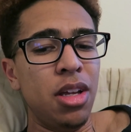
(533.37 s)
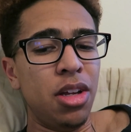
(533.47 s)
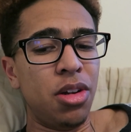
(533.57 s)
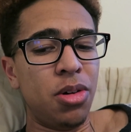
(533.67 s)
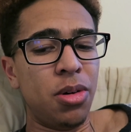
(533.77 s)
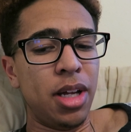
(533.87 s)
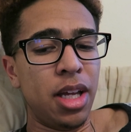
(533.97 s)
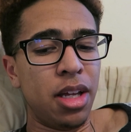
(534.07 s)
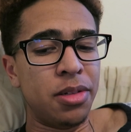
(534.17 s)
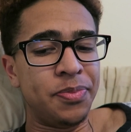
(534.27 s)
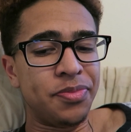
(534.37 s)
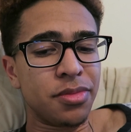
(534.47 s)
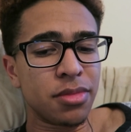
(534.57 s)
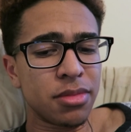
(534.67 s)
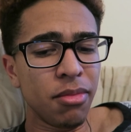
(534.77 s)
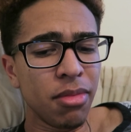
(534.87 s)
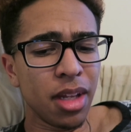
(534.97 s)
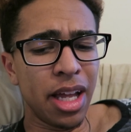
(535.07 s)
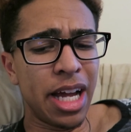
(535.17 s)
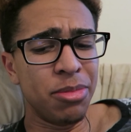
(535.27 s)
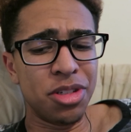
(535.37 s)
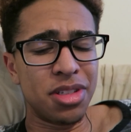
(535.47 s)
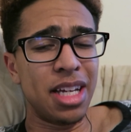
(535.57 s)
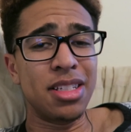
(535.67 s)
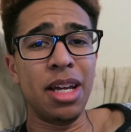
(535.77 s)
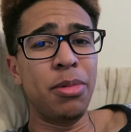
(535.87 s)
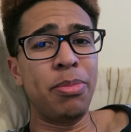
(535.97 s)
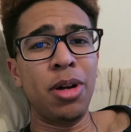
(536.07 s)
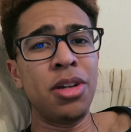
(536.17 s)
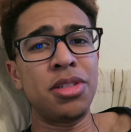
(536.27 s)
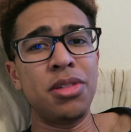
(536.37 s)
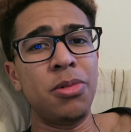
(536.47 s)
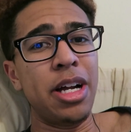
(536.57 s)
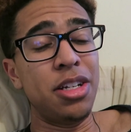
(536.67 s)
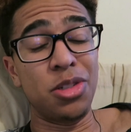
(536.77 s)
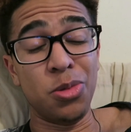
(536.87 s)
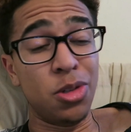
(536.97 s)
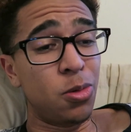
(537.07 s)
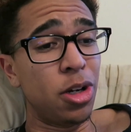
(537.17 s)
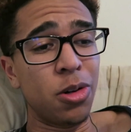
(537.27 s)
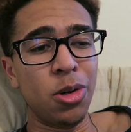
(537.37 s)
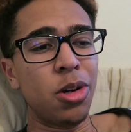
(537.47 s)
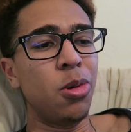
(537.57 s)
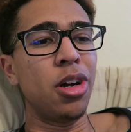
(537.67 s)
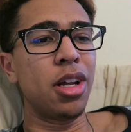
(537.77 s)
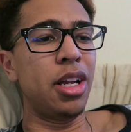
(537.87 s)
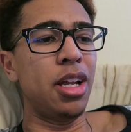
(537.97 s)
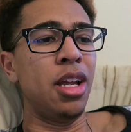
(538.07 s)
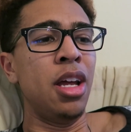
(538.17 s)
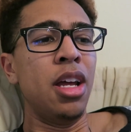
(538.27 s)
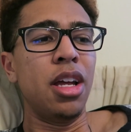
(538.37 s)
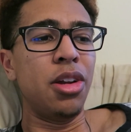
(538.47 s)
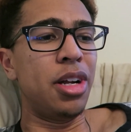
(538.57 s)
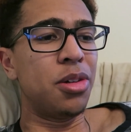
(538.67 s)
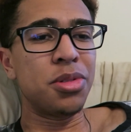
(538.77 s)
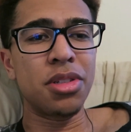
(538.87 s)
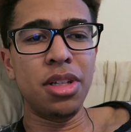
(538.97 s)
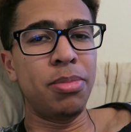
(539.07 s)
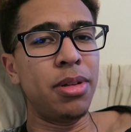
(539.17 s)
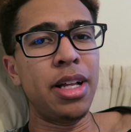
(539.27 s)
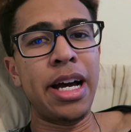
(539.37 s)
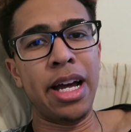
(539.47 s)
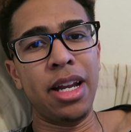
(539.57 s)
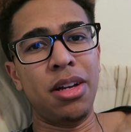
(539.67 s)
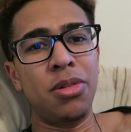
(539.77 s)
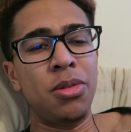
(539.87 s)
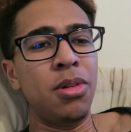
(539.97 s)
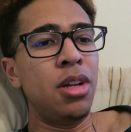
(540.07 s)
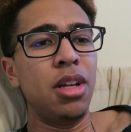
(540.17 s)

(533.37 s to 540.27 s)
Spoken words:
you know. And I'm just that type of person where I just want to work, and I don't sleep a lot, I